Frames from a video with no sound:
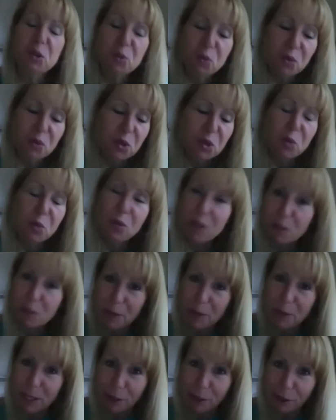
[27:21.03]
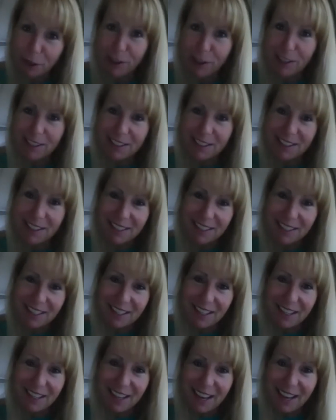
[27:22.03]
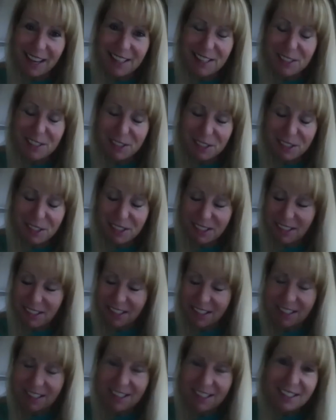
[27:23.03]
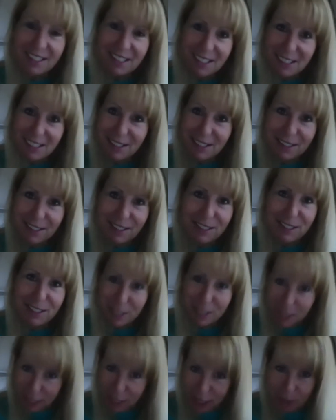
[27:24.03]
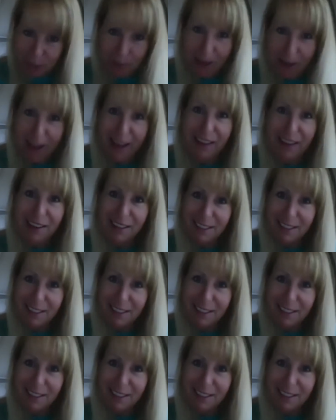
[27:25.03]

you will be heard. I just, it's, it's keep at it